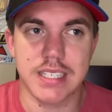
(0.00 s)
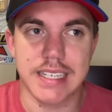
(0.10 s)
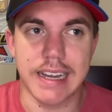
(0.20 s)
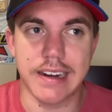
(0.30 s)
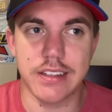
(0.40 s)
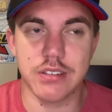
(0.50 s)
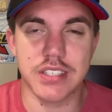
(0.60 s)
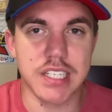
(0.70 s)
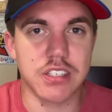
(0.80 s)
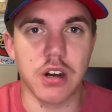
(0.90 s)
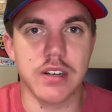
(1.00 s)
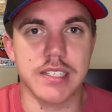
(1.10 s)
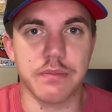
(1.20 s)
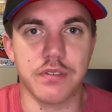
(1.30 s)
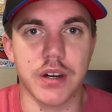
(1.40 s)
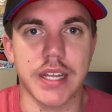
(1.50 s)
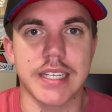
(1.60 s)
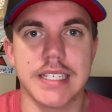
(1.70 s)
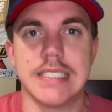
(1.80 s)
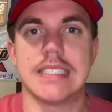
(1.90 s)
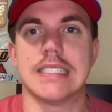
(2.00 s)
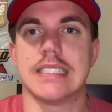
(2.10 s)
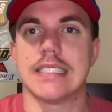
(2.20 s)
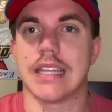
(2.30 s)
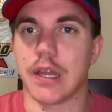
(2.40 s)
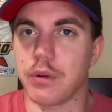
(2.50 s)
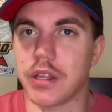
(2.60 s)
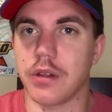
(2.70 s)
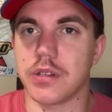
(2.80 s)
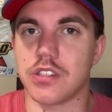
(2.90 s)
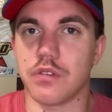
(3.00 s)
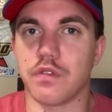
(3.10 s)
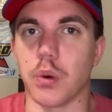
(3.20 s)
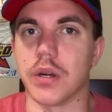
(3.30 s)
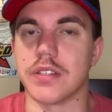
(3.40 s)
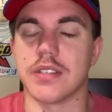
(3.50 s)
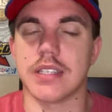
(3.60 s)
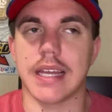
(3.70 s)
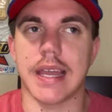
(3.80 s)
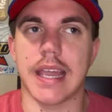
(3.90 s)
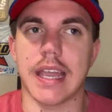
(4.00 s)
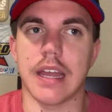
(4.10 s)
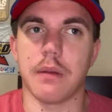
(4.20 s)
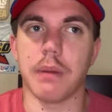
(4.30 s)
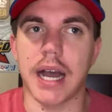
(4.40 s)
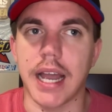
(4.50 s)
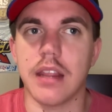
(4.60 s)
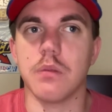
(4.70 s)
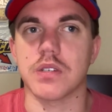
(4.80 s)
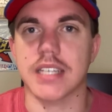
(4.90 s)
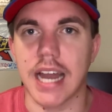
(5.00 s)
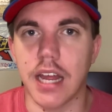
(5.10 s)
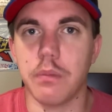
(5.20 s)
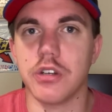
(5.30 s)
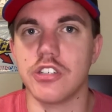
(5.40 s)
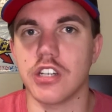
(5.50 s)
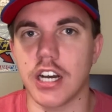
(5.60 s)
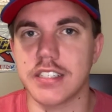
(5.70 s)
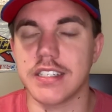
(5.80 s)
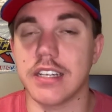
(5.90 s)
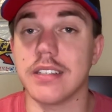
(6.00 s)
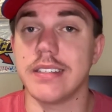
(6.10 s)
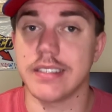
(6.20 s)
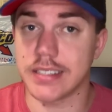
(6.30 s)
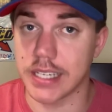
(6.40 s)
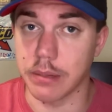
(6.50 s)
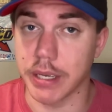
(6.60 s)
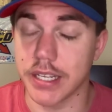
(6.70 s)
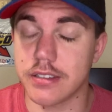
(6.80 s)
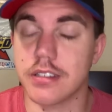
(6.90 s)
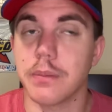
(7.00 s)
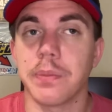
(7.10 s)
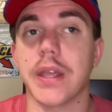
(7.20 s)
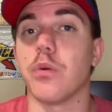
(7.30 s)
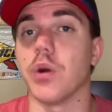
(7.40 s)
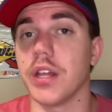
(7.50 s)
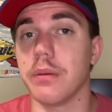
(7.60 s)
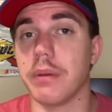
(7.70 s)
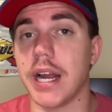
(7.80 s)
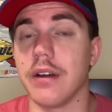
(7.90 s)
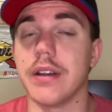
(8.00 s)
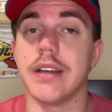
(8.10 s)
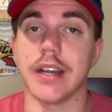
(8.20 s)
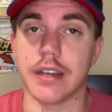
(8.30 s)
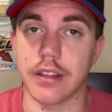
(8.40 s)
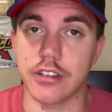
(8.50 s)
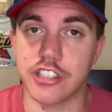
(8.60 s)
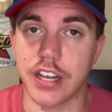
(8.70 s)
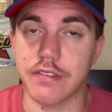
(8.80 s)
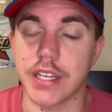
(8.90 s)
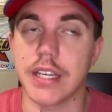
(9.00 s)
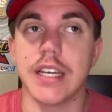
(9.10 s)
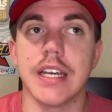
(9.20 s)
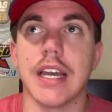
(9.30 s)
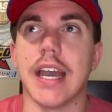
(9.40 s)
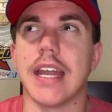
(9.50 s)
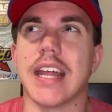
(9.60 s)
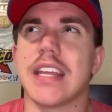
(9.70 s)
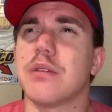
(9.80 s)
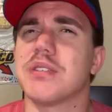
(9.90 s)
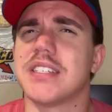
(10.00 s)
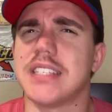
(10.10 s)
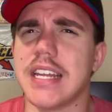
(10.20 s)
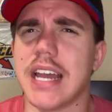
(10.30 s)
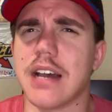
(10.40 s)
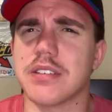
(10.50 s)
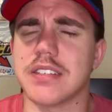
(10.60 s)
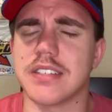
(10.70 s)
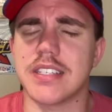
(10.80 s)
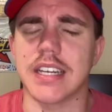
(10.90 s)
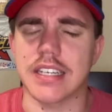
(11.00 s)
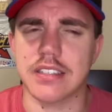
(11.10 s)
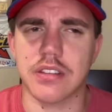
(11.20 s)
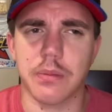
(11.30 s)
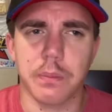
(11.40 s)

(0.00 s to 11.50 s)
Out of those 6 cars up front, they were the only two Fords. And behind them was Kyle Busch and Austin Dillon, teammates. William Byron, another Chevy. And I think it was Stenhouse in sixth.